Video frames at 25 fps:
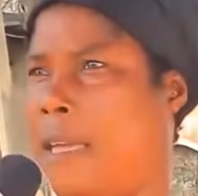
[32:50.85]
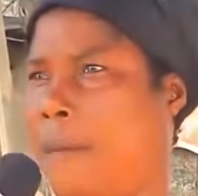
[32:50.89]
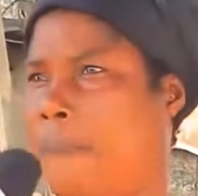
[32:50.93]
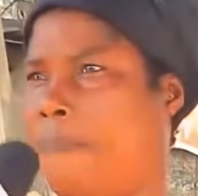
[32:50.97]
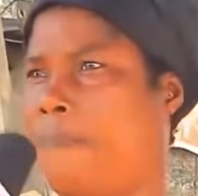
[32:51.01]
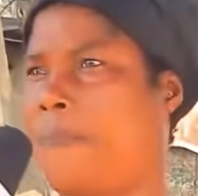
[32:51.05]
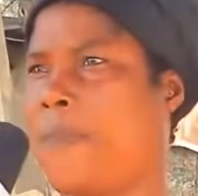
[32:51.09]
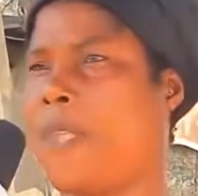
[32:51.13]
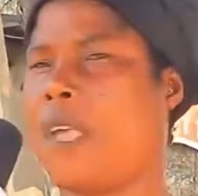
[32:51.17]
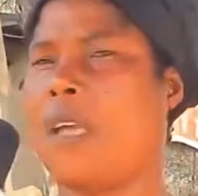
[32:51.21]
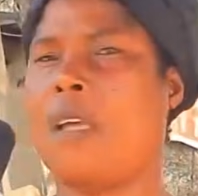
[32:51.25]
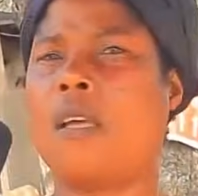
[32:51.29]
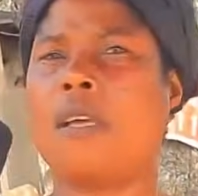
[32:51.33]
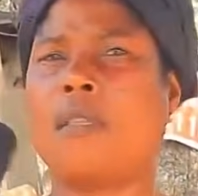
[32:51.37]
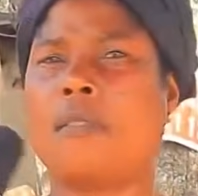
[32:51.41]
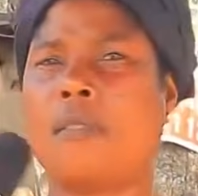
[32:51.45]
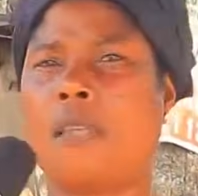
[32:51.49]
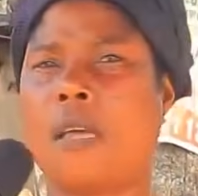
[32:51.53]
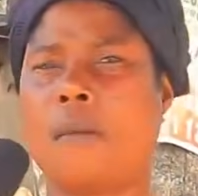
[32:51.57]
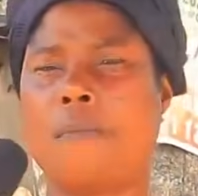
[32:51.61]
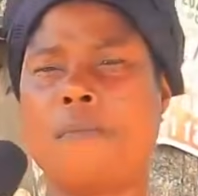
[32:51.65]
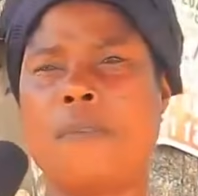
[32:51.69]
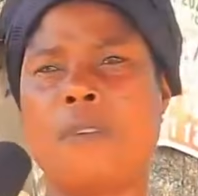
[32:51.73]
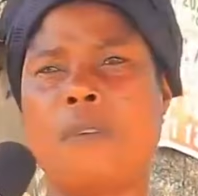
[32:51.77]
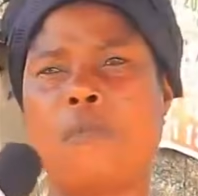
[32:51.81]
And
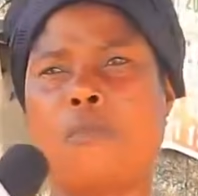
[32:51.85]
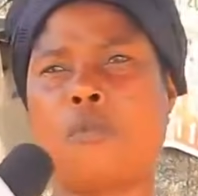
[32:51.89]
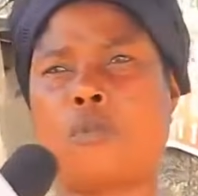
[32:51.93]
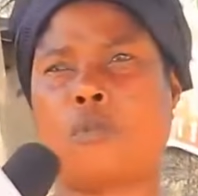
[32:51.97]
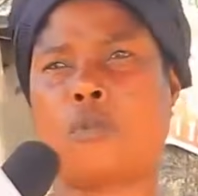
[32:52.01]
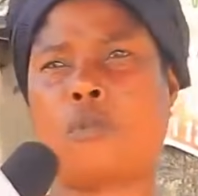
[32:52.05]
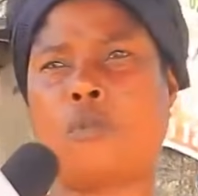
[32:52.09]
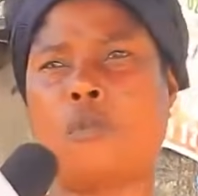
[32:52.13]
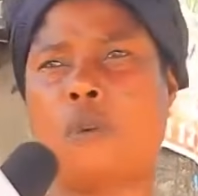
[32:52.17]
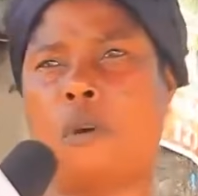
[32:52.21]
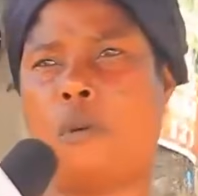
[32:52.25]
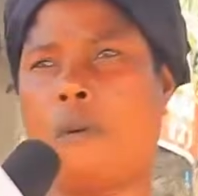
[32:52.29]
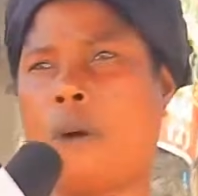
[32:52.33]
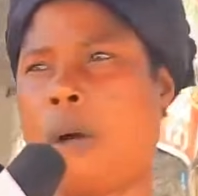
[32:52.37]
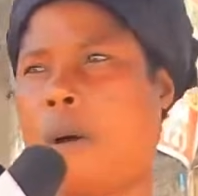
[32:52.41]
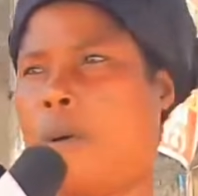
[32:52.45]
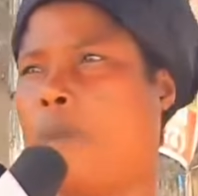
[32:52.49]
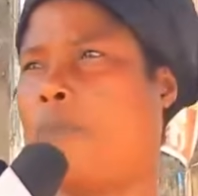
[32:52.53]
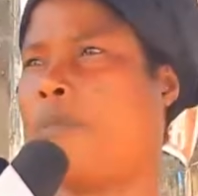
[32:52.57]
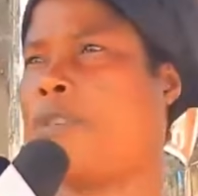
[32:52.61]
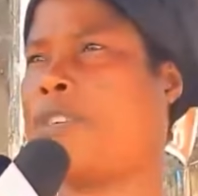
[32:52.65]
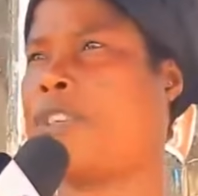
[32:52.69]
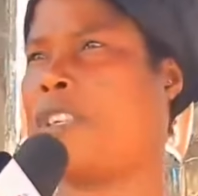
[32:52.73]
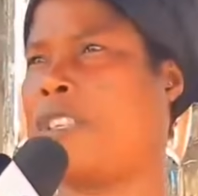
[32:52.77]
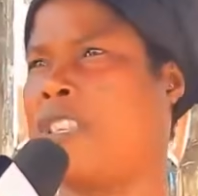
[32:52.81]
the bimu so a while,
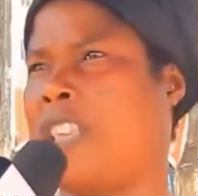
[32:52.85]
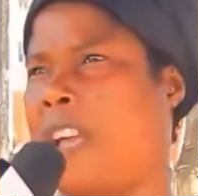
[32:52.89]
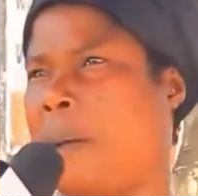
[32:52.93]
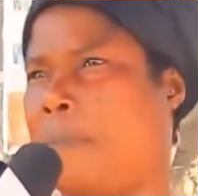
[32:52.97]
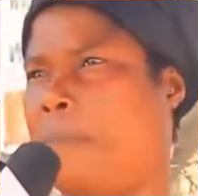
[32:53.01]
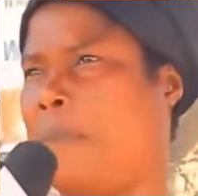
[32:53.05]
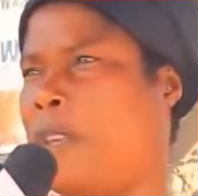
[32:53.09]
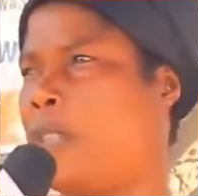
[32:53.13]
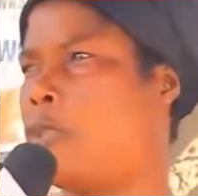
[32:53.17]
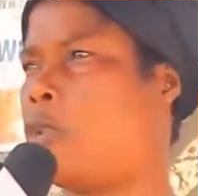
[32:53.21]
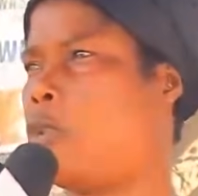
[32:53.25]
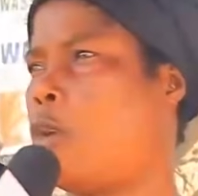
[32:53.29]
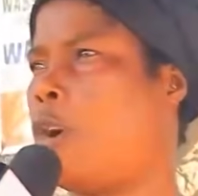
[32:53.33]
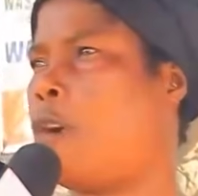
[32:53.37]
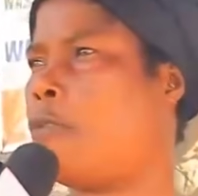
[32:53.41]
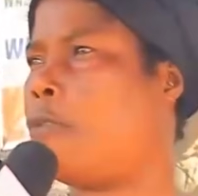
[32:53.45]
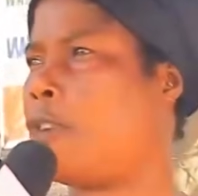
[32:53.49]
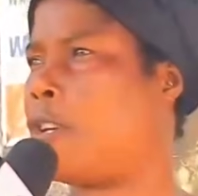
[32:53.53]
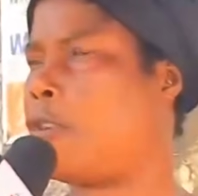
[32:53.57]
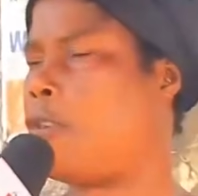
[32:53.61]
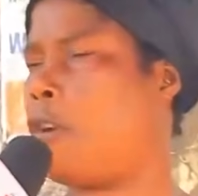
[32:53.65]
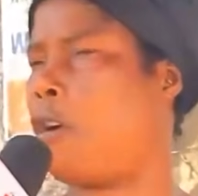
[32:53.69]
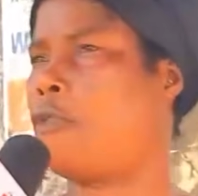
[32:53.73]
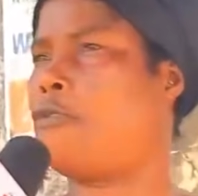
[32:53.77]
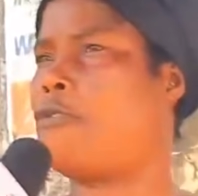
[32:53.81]
mo dinya mint, so on
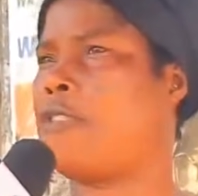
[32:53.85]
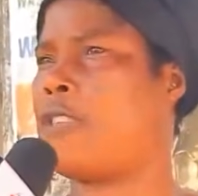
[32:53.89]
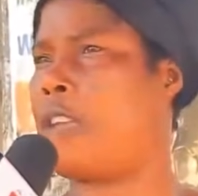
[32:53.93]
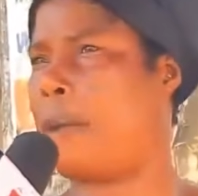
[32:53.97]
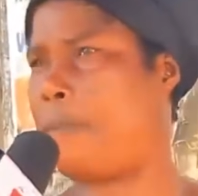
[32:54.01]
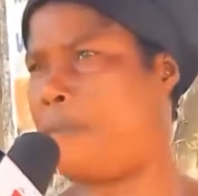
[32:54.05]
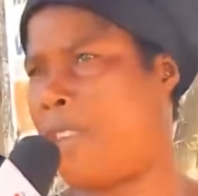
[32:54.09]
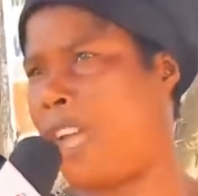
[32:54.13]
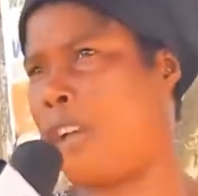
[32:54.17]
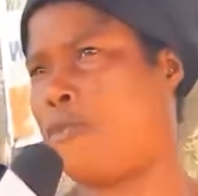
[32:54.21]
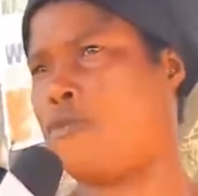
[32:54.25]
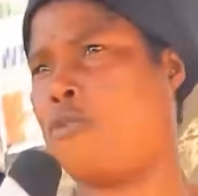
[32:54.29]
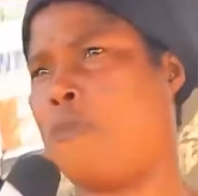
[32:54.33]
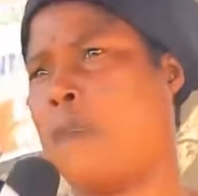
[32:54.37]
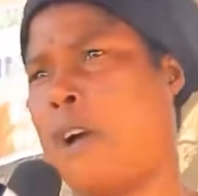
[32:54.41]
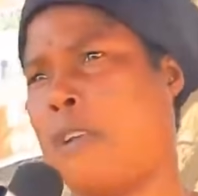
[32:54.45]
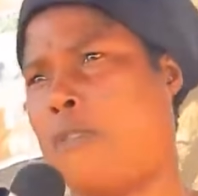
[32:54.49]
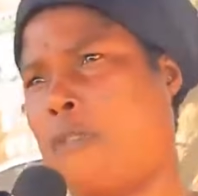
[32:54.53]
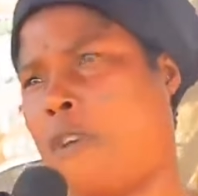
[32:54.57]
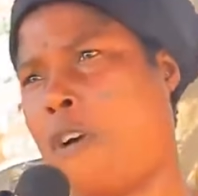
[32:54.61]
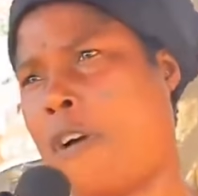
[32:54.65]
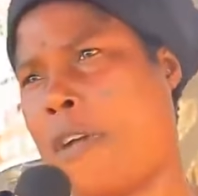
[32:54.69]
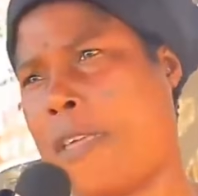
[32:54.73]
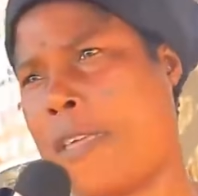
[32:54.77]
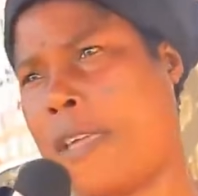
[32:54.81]
the dear, and your mere juma,
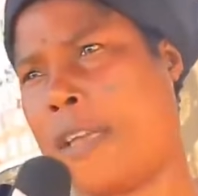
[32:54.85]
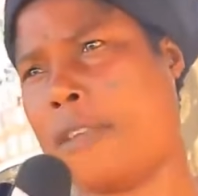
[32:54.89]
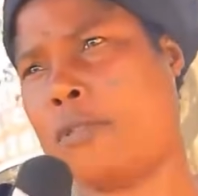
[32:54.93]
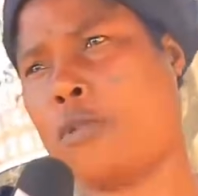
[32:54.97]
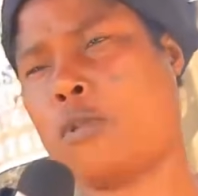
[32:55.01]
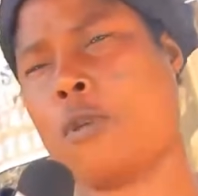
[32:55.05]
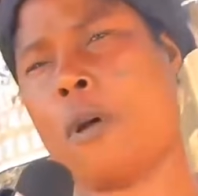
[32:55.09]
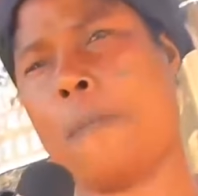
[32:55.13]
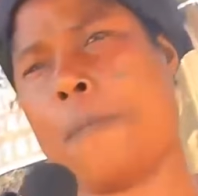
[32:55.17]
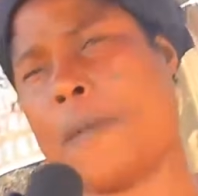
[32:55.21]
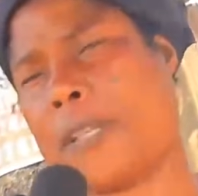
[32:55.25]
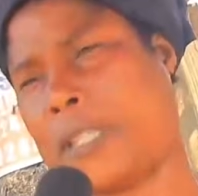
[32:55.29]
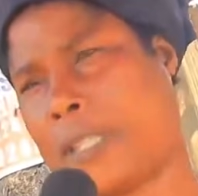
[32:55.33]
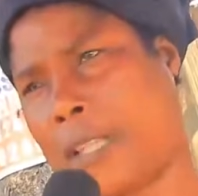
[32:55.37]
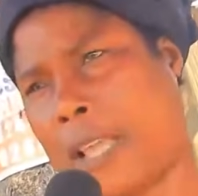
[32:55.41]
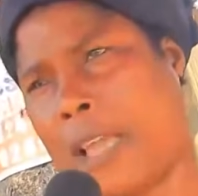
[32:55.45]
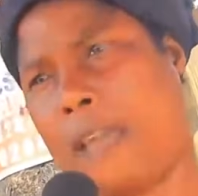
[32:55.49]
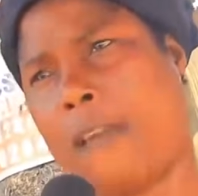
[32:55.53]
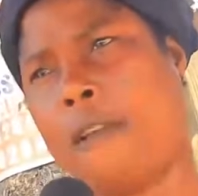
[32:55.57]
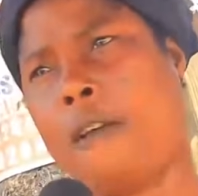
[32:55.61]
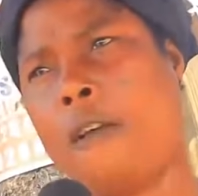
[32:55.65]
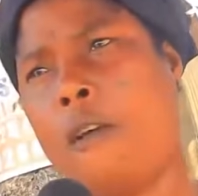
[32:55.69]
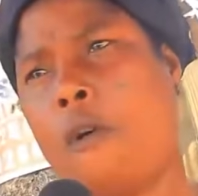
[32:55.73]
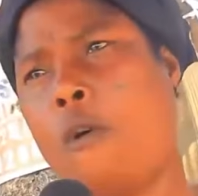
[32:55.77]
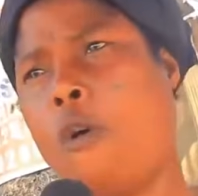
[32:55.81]
no, I ain't so per
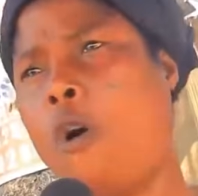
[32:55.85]
se.